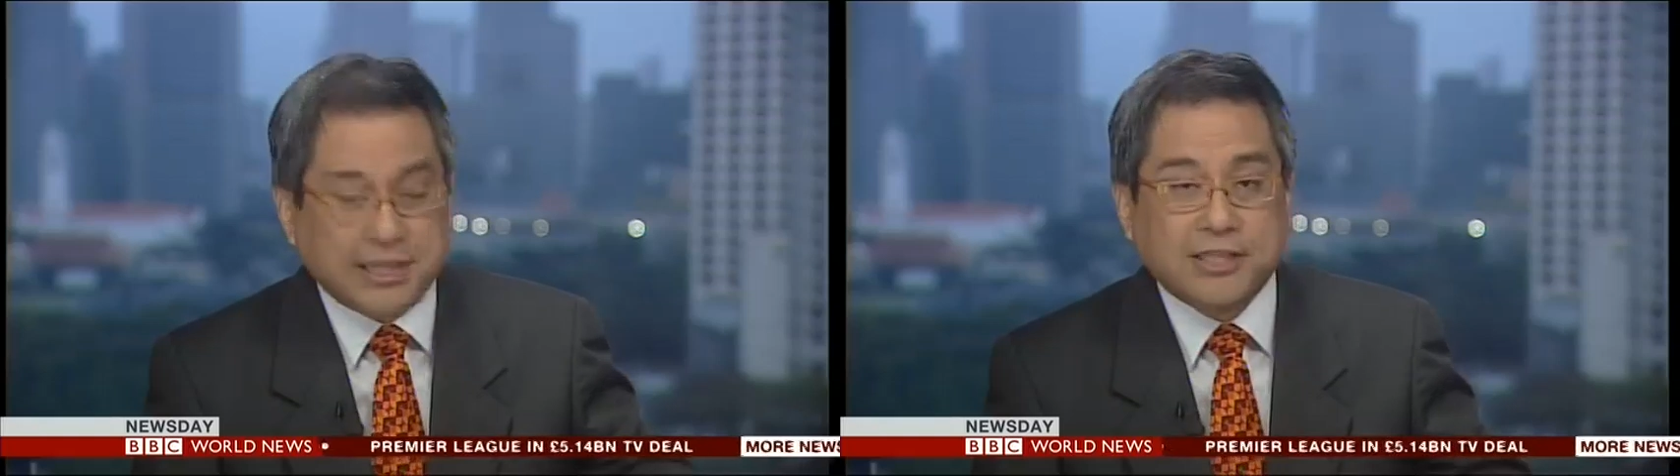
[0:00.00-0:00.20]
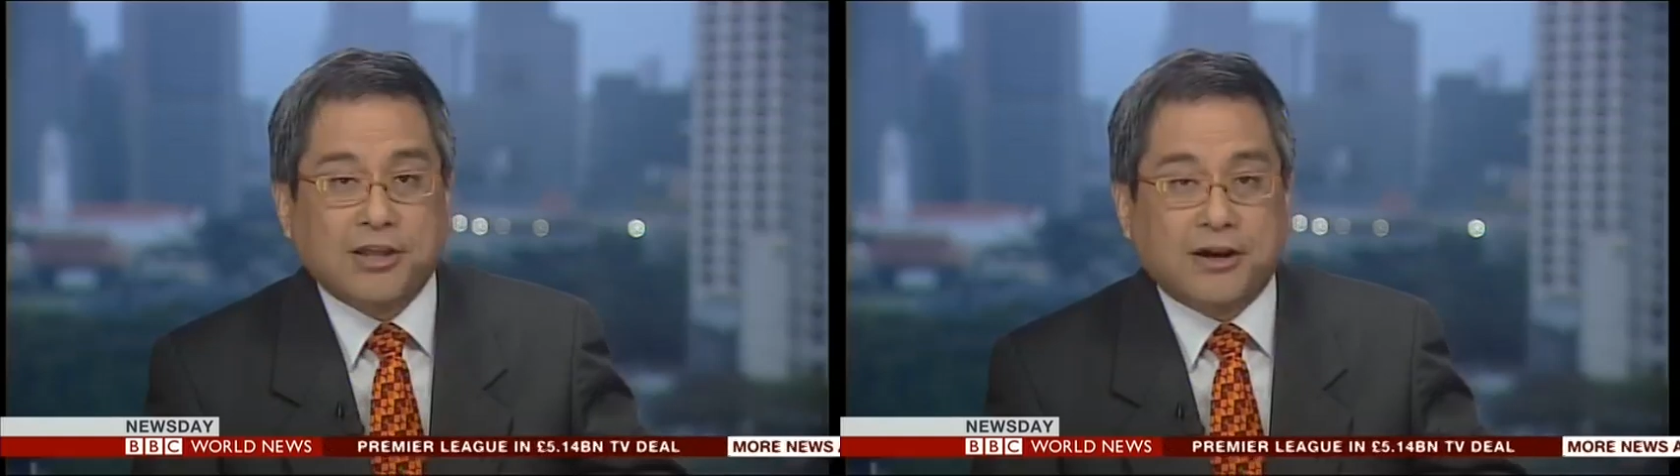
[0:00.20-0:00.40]

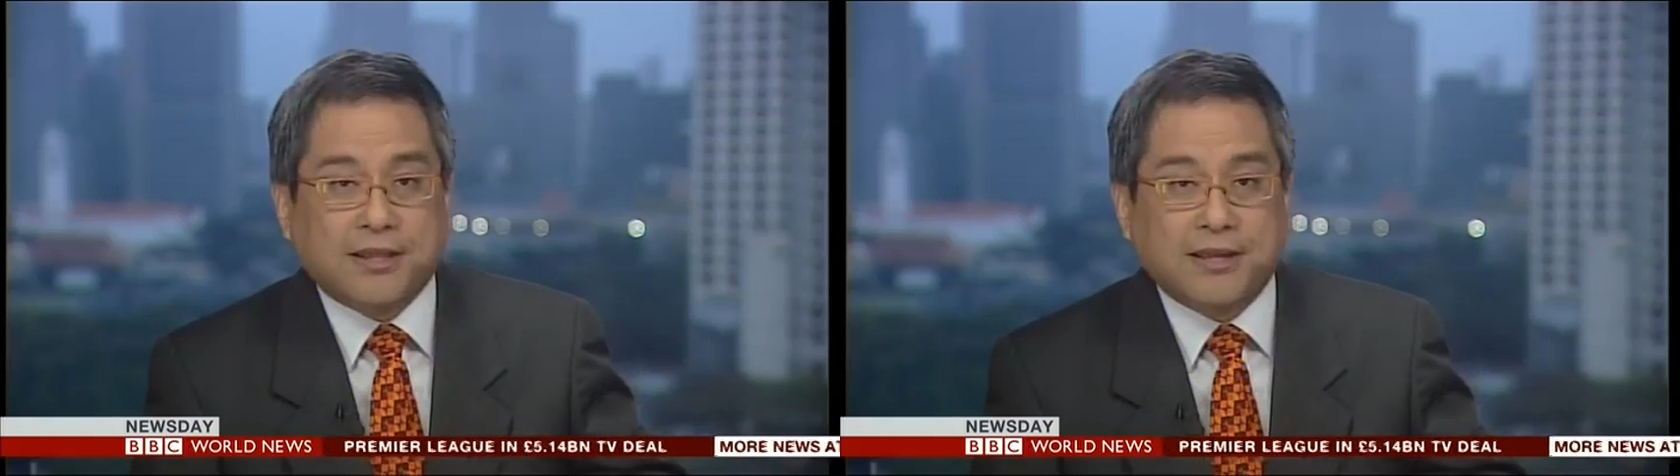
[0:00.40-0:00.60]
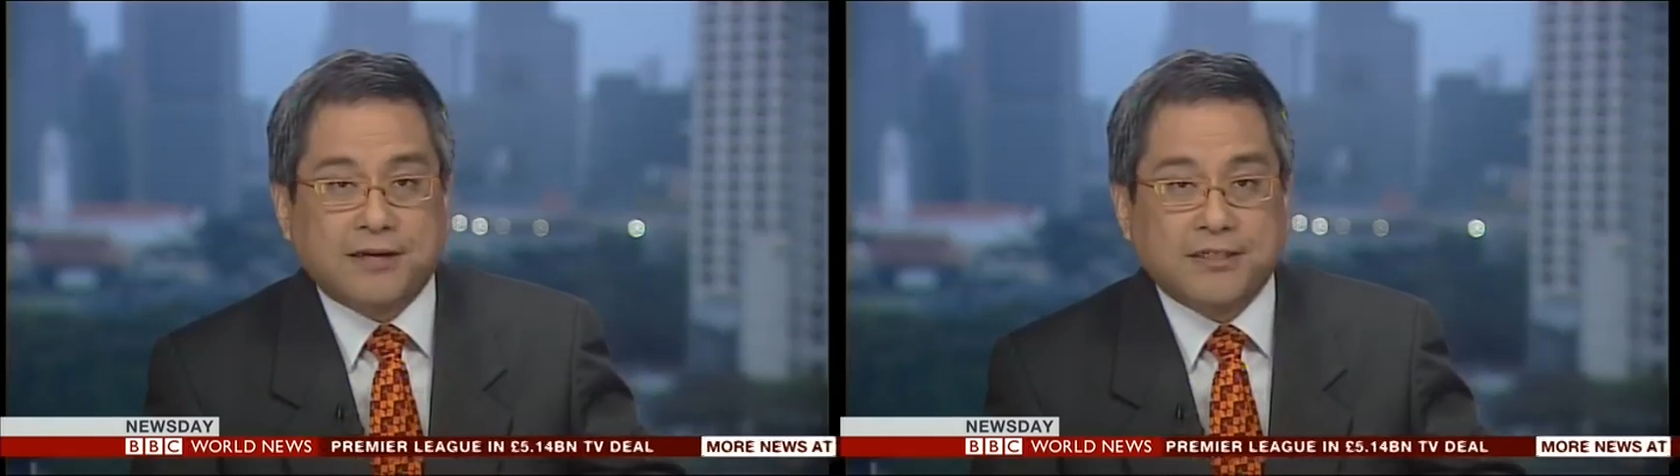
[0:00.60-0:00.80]
Helen
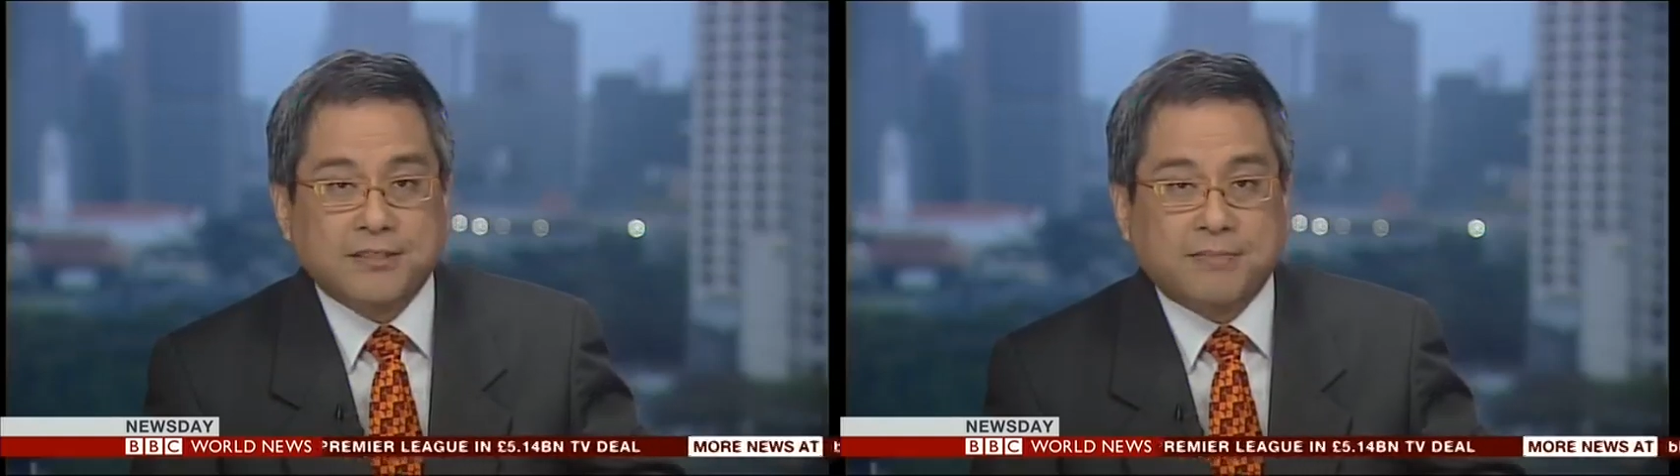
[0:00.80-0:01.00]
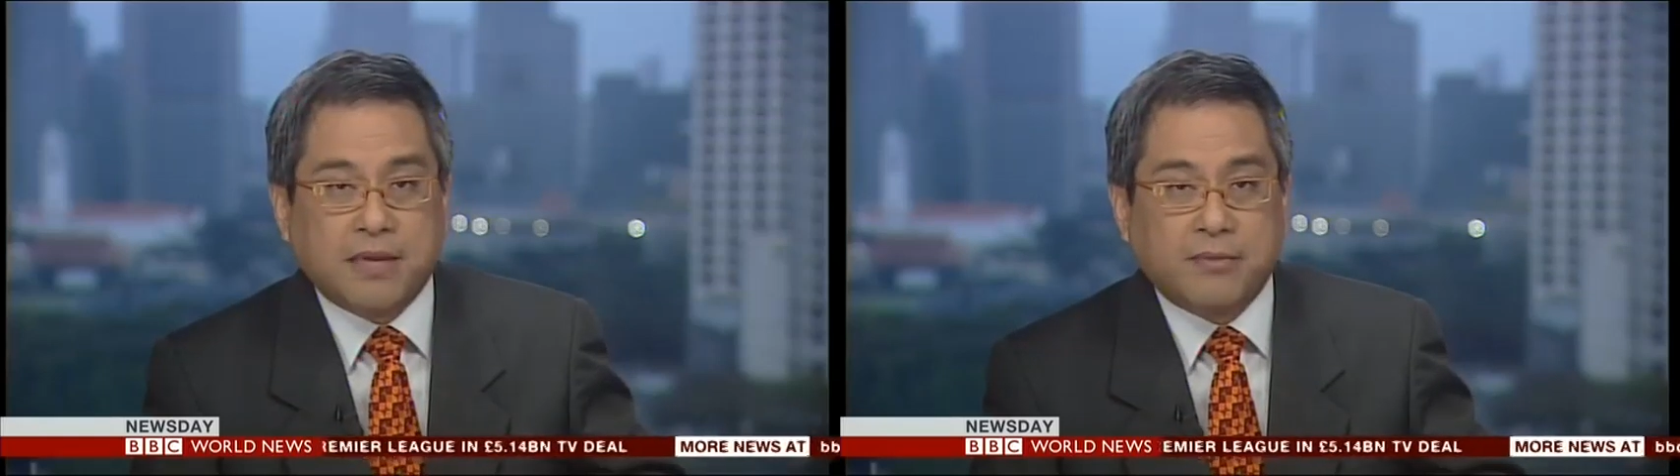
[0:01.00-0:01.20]
Clark there,
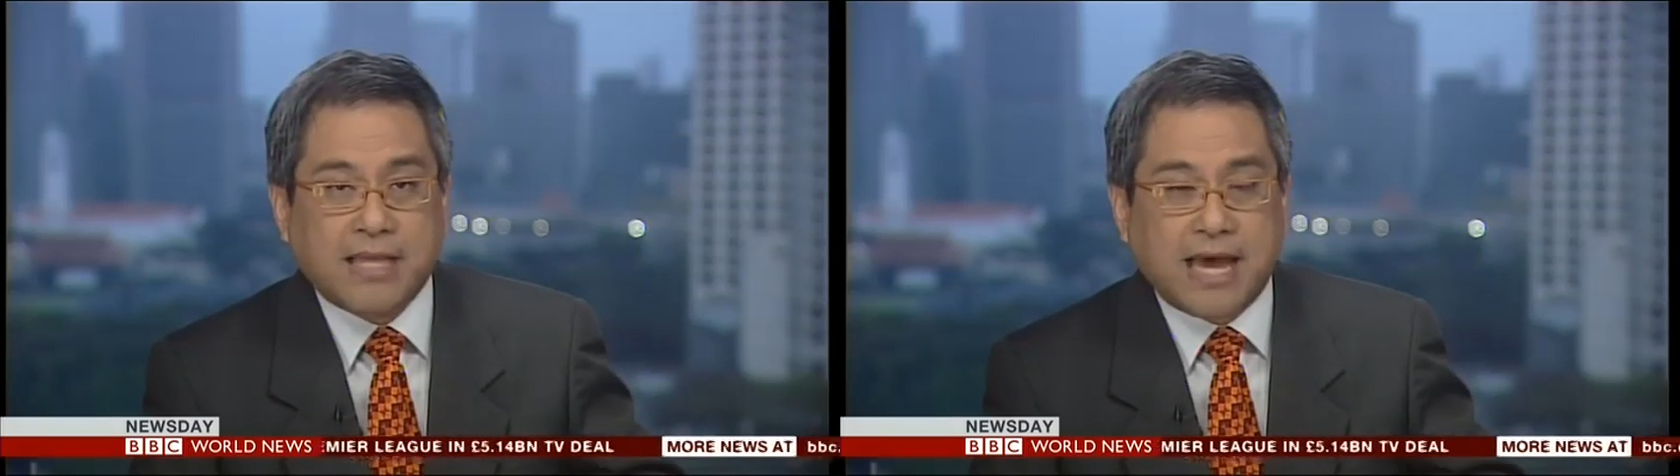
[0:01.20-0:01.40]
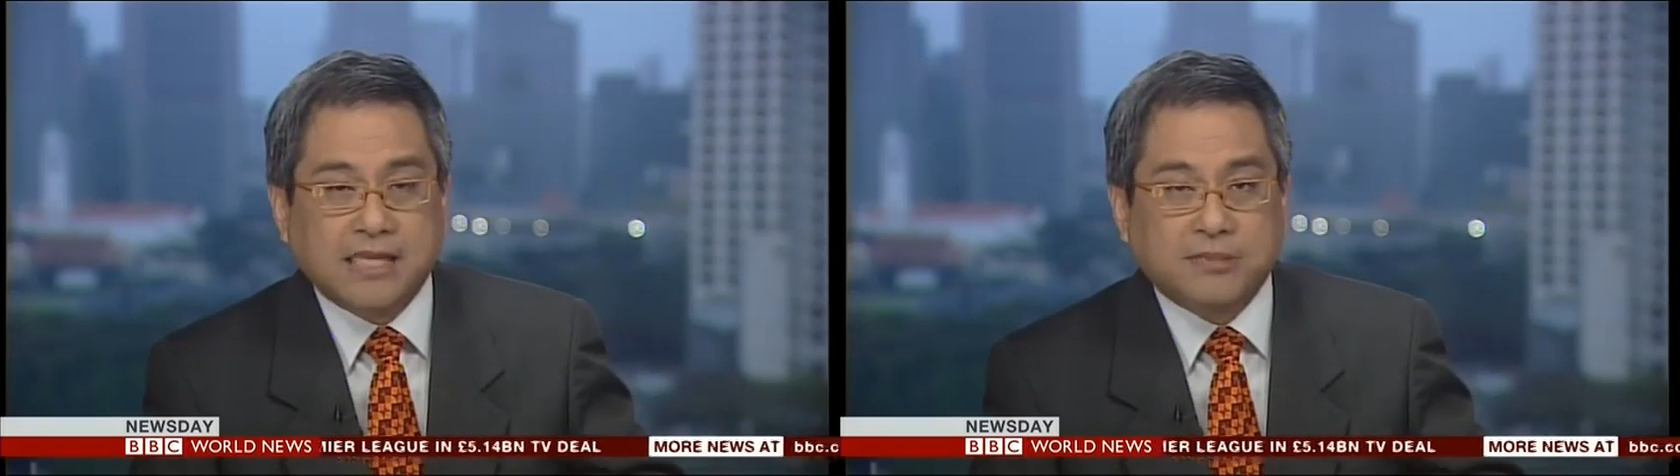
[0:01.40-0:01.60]
speaking with